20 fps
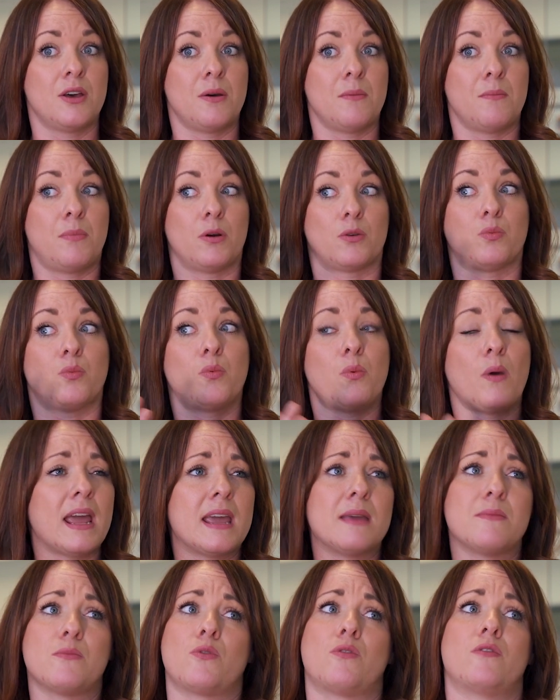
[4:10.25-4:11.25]
put
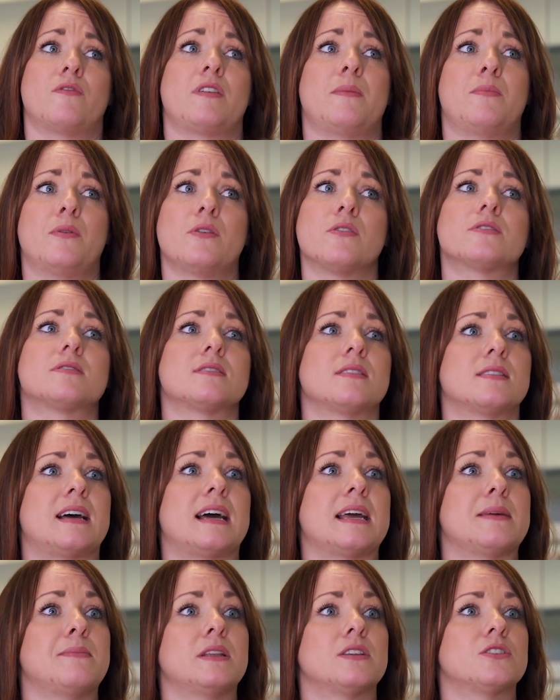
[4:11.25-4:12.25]
way more of their personal
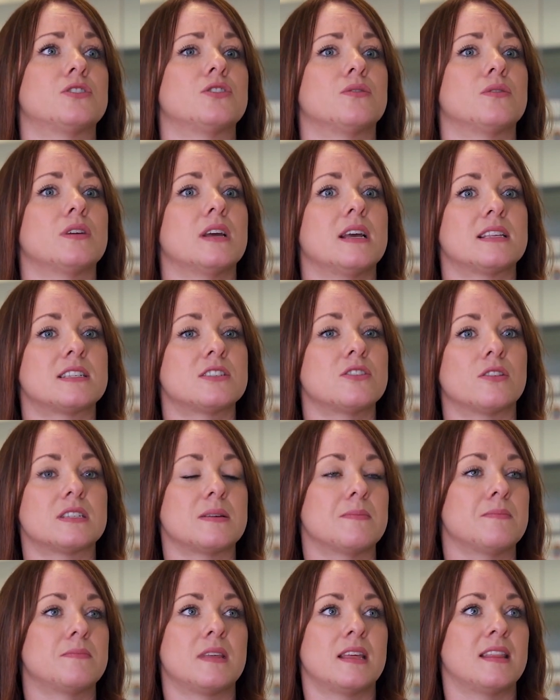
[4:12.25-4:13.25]
time into. It's not
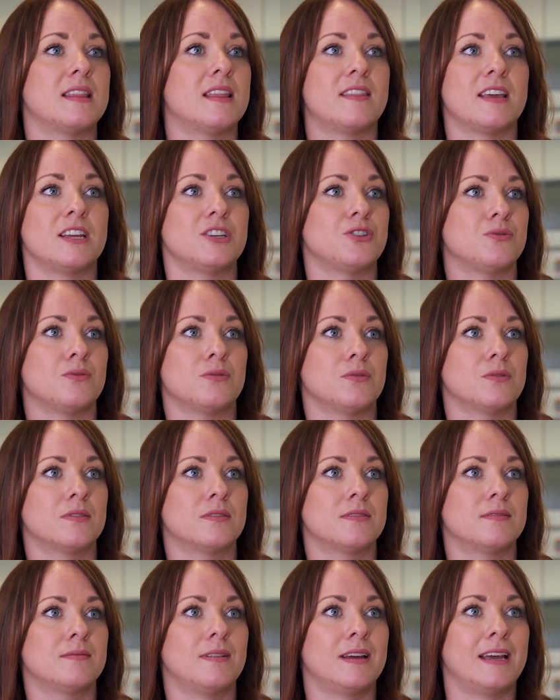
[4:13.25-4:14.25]
something that they do
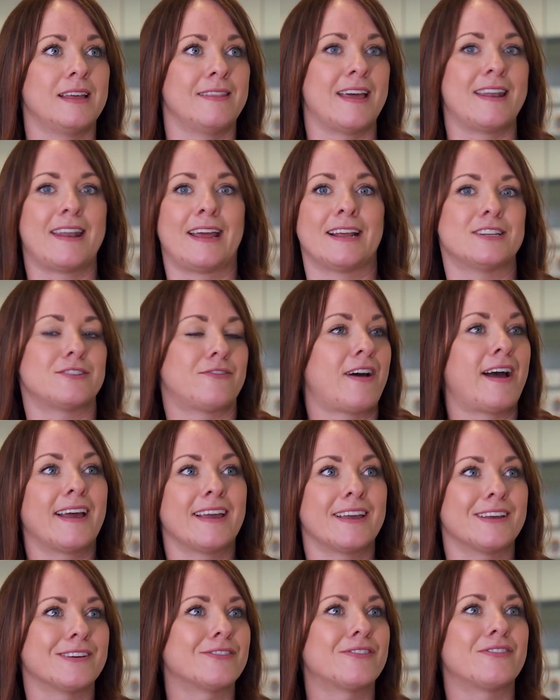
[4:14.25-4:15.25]
in their 9 to
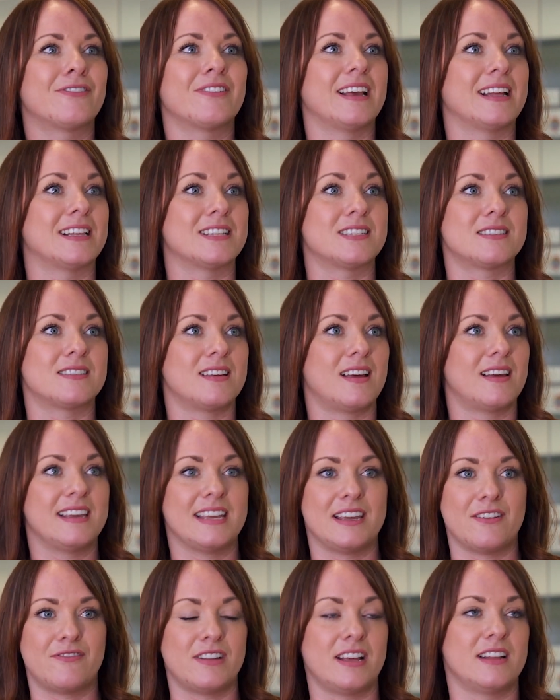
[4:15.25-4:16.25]
5. It's
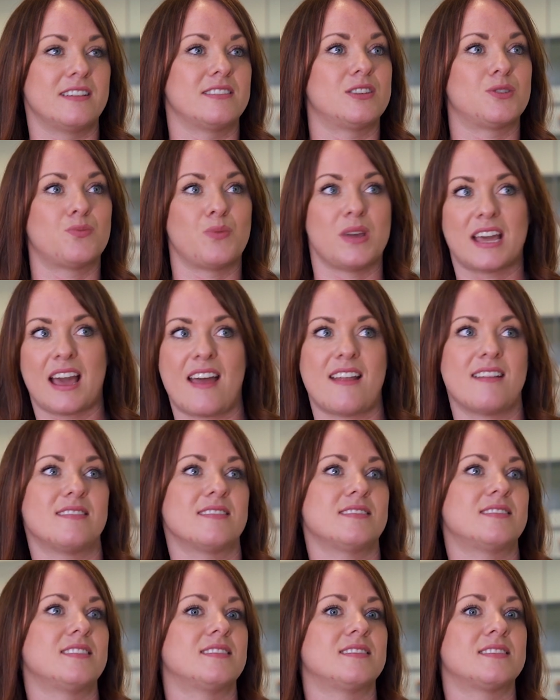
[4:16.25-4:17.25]
evenings, it's
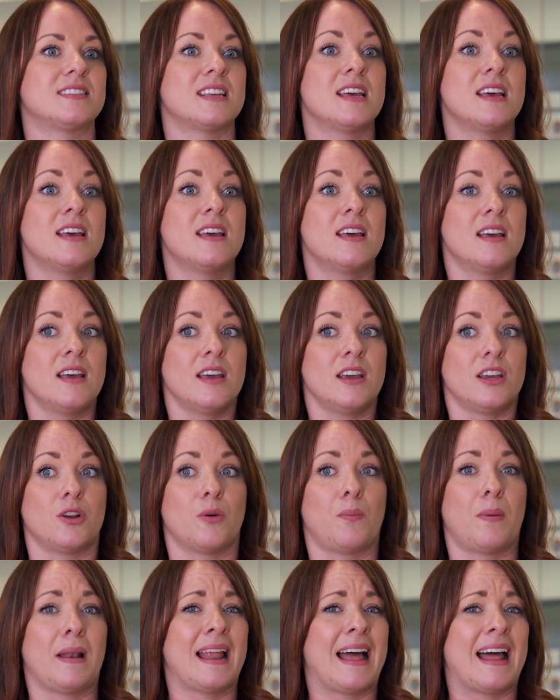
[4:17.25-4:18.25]
weekends, it's
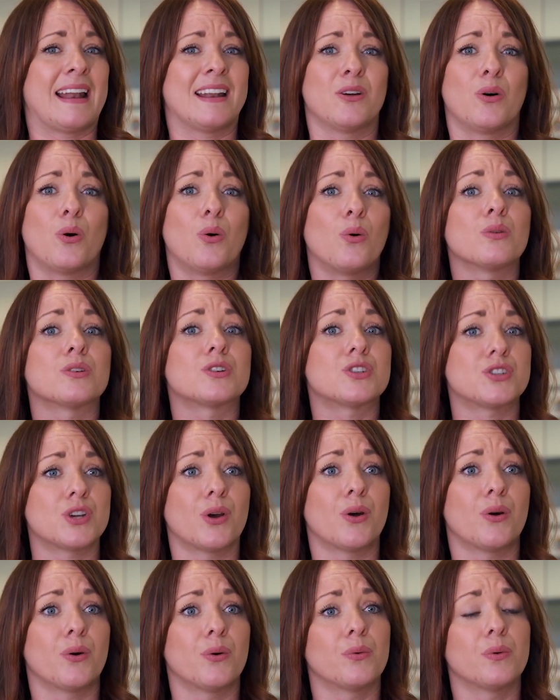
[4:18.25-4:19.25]
planning a whole
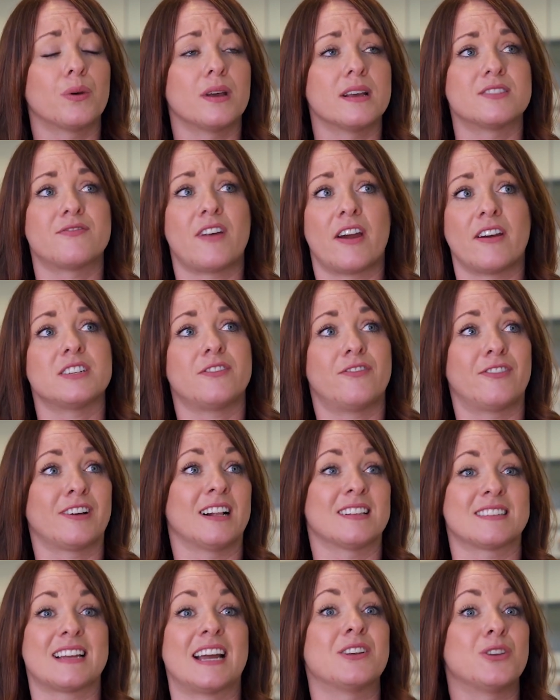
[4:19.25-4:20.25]
show is very
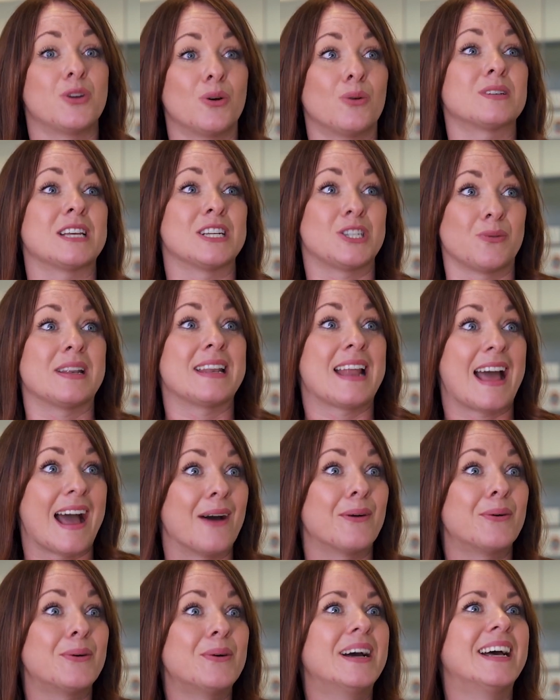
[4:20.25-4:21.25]
difficult. I know because I do it
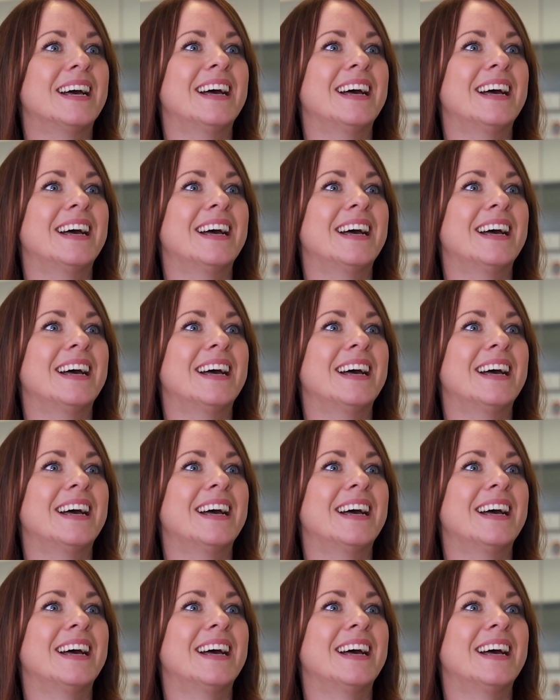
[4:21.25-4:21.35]
now,